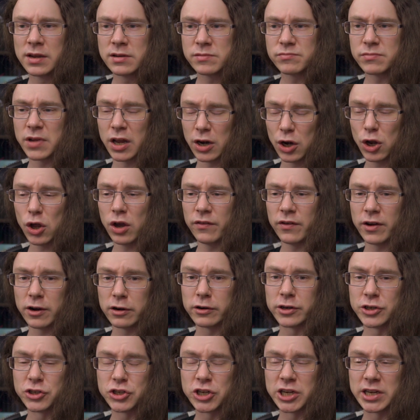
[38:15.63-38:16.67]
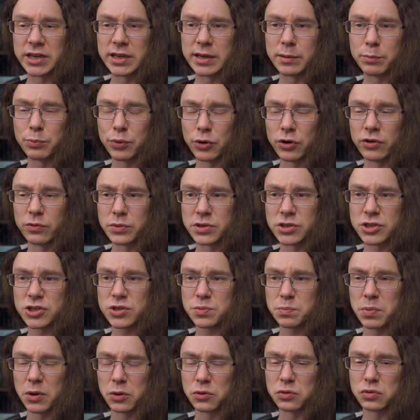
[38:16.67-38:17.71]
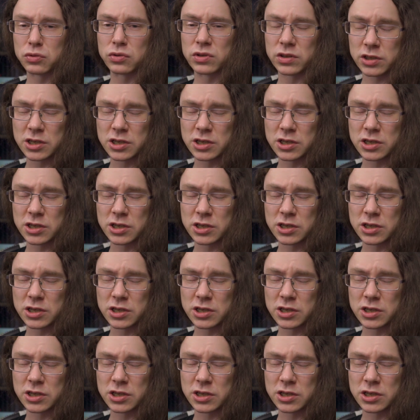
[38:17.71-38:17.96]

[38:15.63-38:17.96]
a lot of RNG improvements, both